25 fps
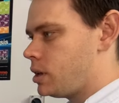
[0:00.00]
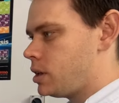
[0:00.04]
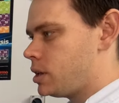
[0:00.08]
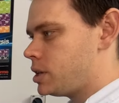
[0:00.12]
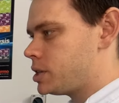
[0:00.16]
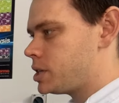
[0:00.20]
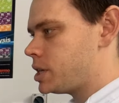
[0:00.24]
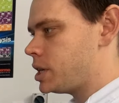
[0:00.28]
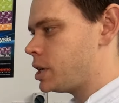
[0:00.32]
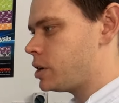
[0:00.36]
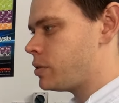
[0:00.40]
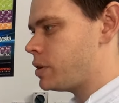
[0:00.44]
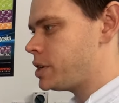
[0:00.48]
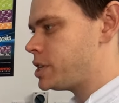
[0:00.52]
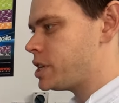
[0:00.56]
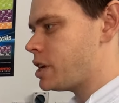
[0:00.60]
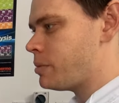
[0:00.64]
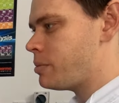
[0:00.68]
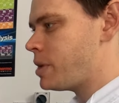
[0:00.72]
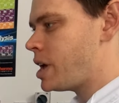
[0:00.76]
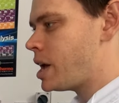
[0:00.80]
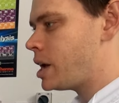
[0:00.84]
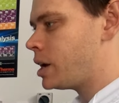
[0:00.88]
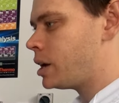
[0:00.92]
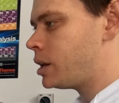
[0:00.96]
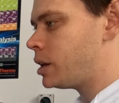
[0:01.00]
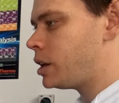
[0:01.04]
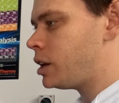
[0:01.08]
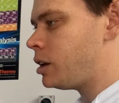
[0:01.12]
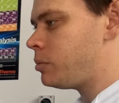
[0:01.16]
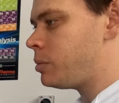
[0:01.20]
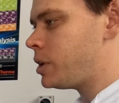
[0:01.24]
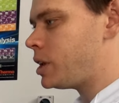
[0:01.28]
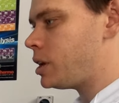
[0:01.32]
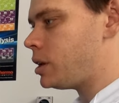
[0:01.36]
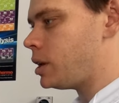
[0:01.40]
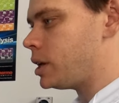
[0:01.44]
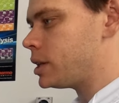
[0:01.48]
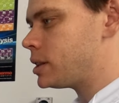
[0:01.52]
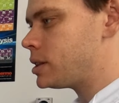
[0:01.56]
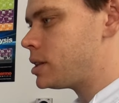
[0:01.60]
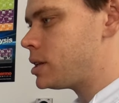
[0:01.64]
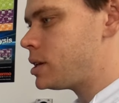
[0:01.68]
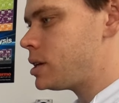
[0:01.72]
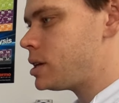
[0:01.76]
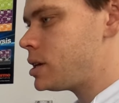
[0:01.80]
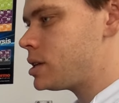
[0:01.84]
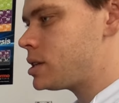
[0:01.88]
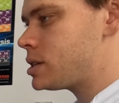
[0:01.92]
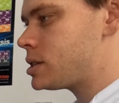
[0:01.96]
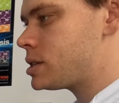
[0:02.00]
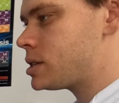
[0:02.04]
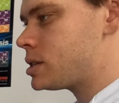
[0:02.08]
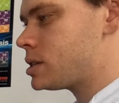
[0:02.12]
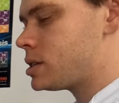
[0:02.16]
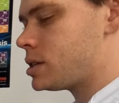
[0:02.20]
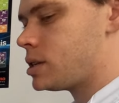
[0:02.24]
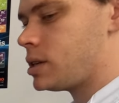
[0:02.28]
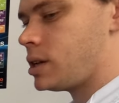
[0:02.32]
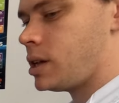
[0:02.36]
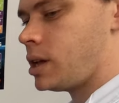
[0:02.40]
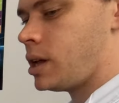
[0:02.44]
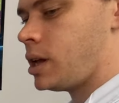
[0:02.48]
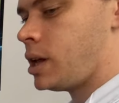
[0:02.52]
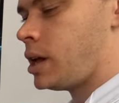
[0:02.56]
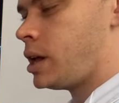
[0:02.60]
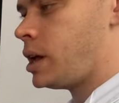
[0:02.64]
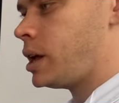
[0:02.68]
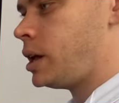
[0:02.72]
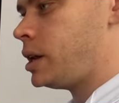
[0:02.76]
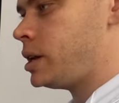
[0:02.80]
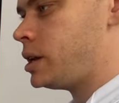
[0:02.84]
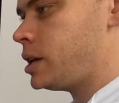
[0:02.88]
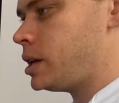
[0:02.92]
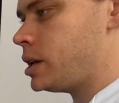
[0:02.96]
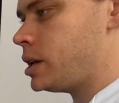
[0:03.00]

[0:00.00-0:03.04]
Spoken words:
Let's increase our mag a little bit like this and